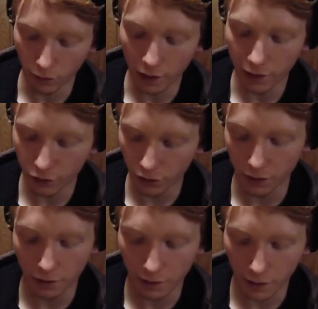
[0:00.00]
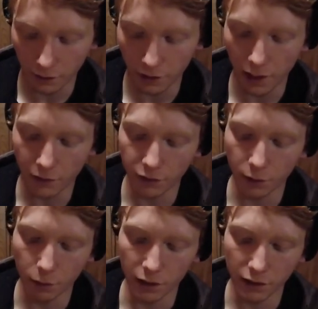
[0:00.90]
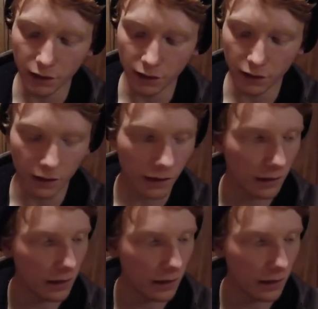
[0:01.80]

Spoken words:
I should never have to replace this guy.